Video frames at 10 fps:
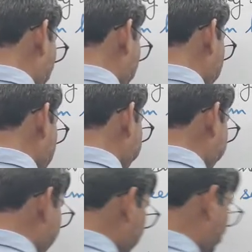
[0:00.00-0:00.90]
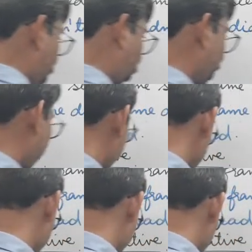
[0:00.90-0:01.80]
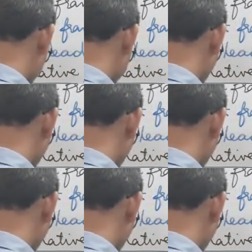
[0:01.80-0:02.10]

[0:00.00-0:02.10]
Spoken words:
would refrain, control themselves.